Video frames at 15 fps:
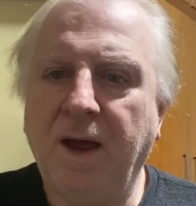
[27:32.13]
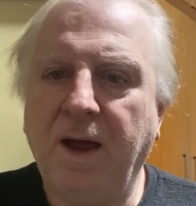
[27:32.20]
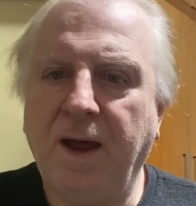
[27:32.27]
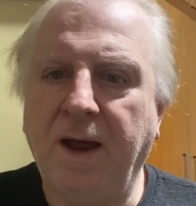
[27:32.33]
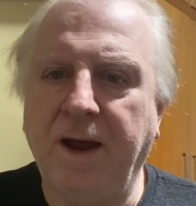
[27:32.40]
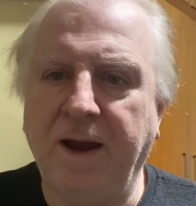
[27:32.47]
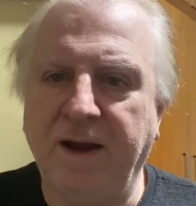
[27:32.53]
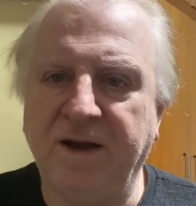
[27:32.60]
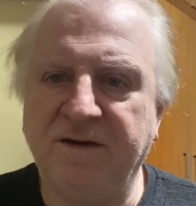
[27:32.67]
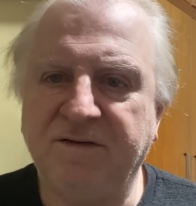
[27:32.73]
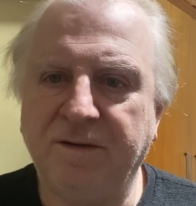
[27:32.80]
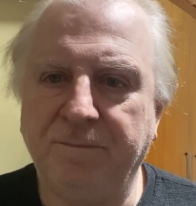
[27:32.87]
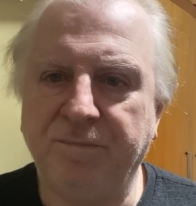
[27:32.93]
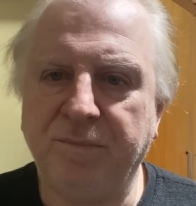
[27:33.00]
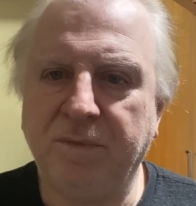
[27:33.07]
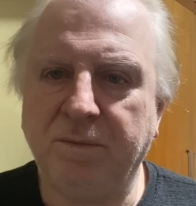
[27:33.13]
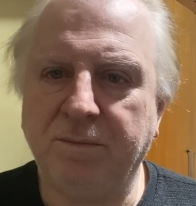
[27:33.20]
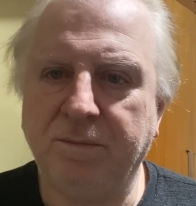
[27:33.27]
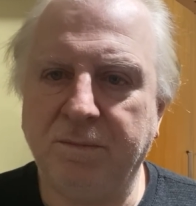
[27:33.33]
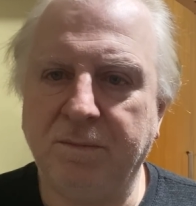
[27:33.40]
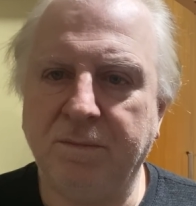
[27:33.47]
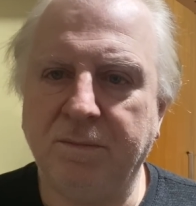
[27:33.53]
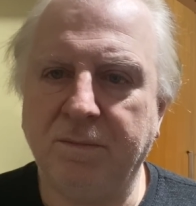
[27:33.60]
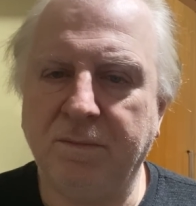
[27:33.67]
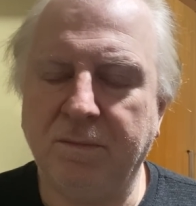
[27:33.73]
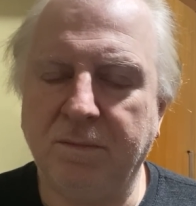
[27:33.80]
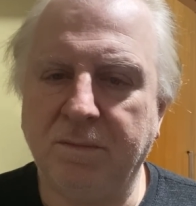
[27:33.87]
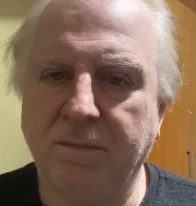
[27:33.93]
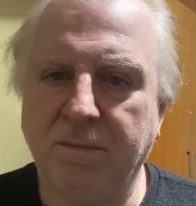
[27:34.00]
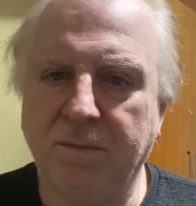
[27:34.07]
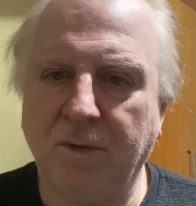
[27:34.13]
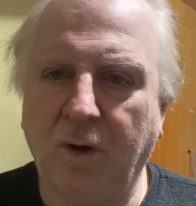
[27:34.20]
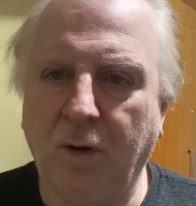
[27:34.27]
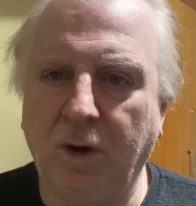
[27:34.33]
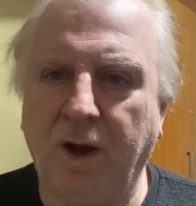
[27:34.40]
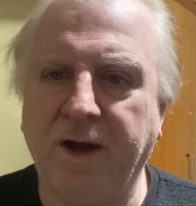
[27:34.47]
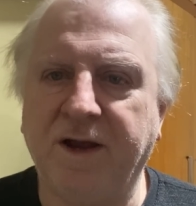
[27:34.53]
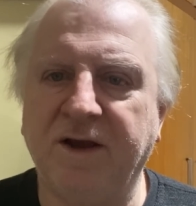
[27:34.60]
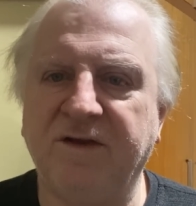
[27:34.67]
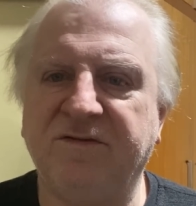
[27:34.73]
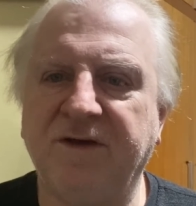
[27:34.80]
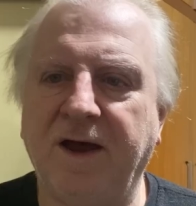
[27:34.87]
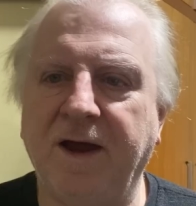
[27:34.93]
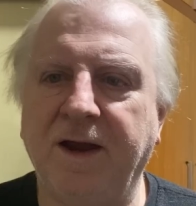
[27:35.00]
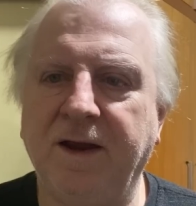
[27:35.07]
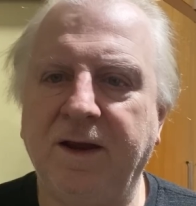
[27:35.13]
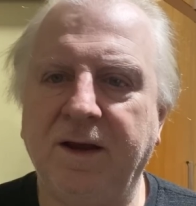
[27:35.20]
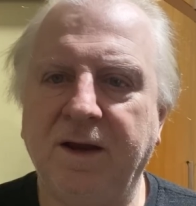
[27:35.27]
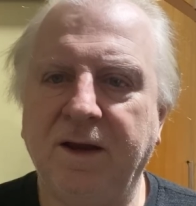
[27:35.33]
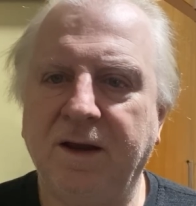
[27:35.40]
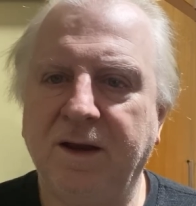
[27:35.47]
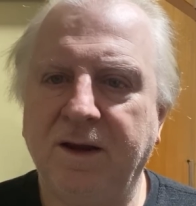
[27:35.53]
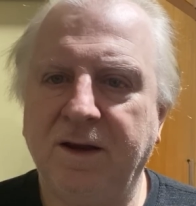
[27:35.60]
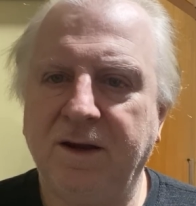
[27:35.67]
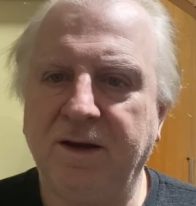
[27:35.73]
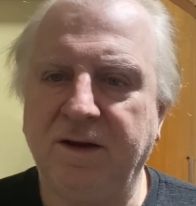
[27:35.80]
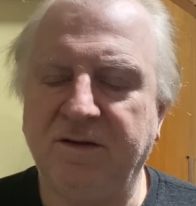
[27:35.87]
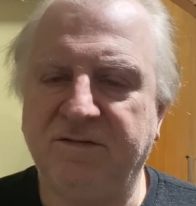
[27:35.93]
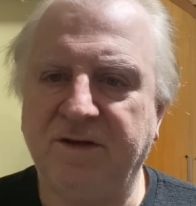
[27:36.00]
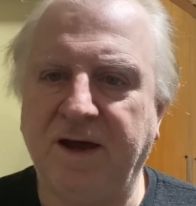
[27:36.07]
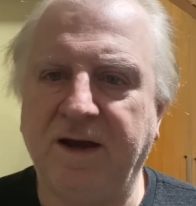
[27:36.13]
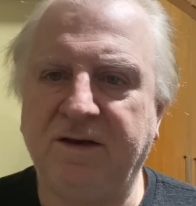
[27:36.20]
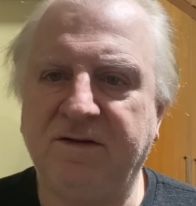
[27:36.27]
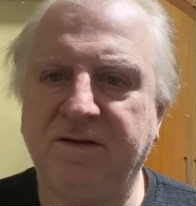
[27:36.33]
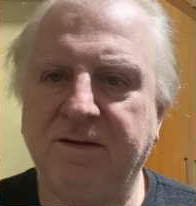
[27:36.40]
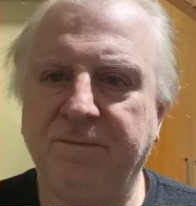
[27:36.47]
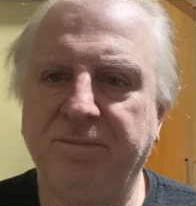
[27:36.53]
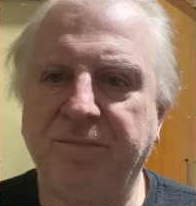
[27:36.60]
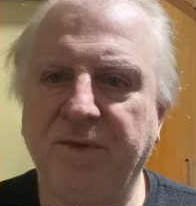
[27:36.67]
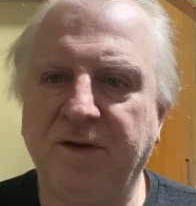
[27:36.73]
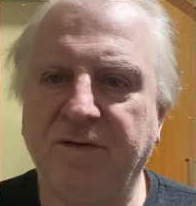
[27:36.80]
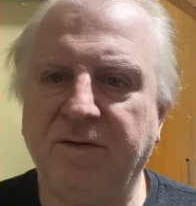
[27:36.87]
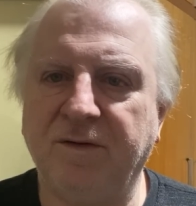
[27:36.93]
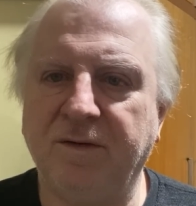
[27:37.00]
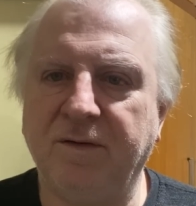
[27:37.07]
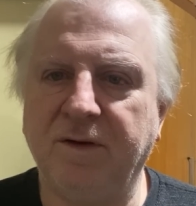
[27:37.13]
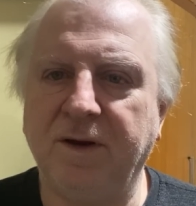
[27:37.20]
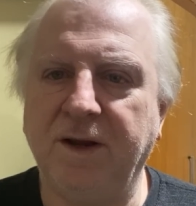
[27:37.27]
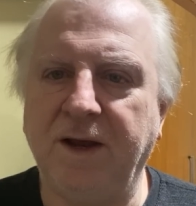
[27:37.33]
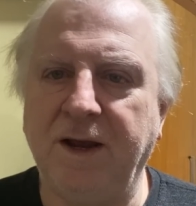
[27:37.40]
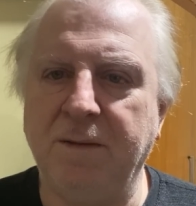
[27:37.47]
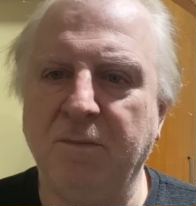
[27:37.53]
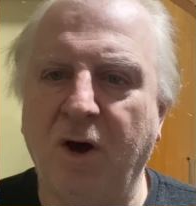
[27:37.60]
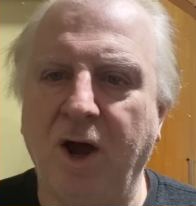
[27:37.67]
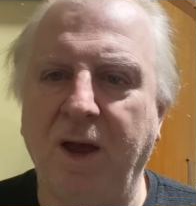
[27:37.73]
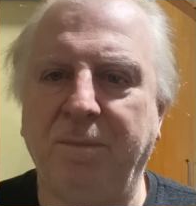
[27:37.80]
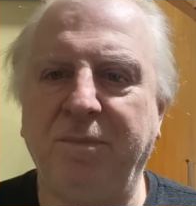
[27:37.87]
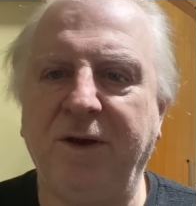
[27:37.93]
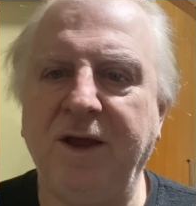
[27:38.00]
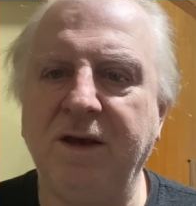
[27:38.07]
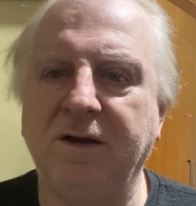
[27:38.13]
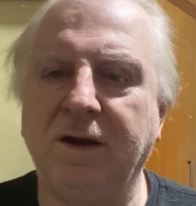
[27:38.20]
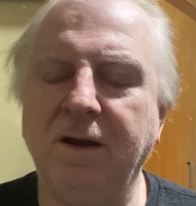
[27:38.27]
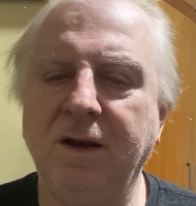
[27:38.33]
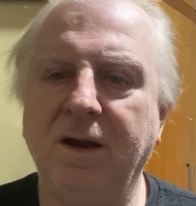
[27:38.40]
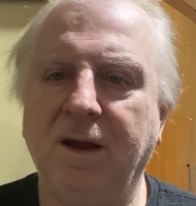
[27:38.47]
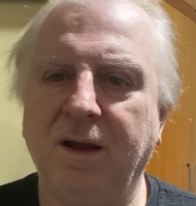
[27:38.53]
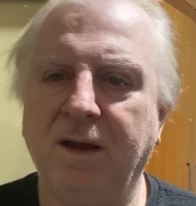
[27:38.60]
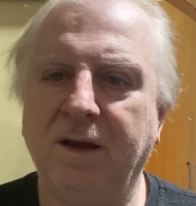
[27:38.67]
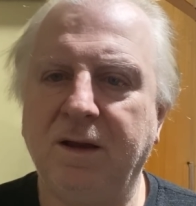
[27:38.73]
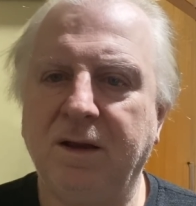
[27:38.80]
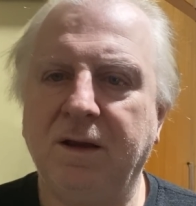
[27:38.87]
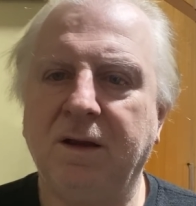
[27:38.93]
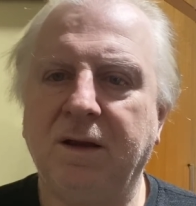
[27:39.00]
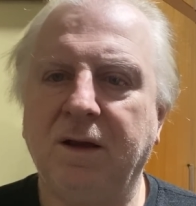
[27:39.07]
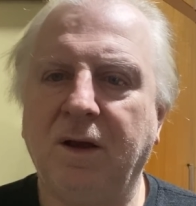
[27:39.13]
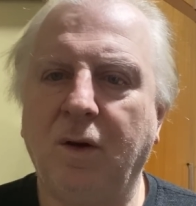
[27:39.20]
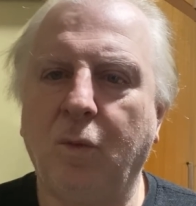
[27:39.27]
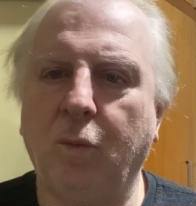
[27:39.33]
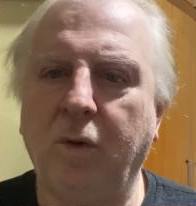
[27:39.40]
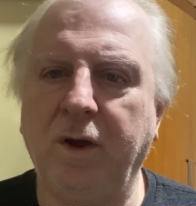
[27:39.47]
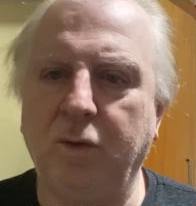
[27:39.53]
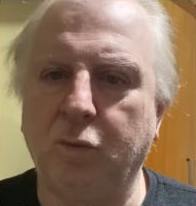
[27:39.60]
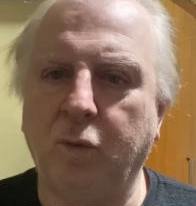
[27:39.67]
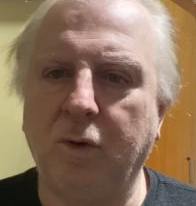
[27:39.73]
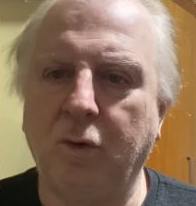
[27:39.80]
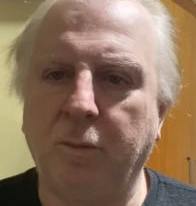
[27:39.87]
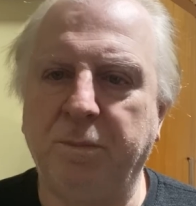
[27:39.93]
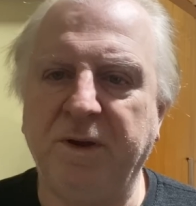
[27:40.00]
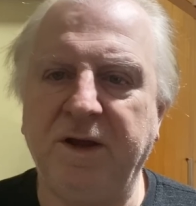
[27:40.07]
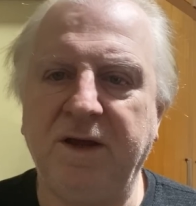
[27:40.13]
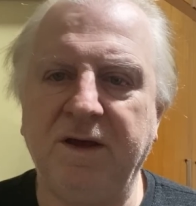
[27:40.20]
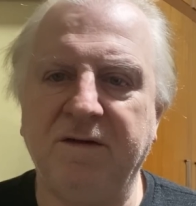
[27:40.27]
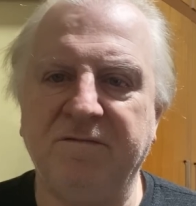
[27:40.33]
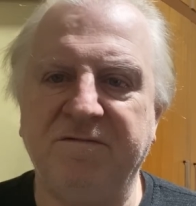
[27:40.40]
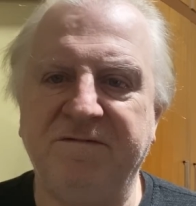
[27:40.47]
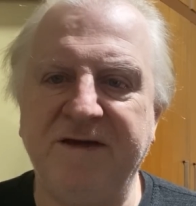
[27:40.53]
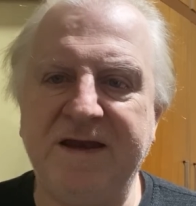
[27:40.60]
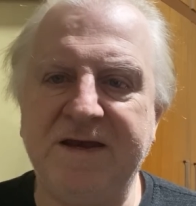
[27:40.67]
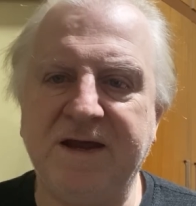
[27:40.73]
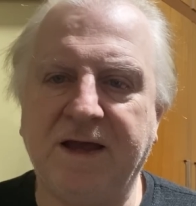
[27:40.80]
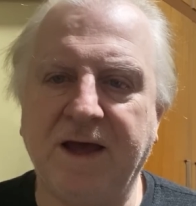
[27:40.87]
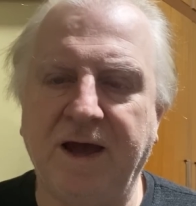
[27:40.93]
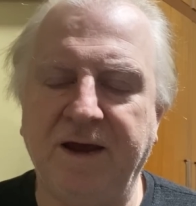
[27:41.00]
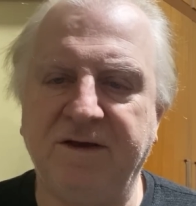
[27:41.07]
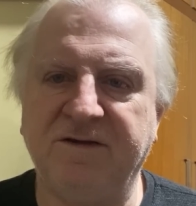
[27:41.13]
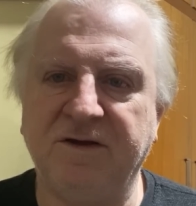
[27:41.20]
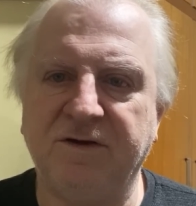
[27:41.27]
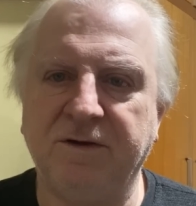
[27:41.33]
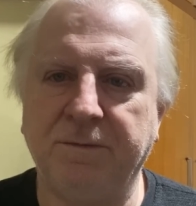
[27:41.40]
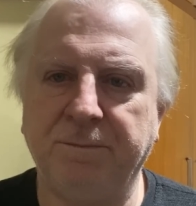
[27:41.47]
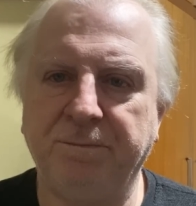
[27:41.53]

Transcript: And all I can say is that, in my opinion, we will be vindicated.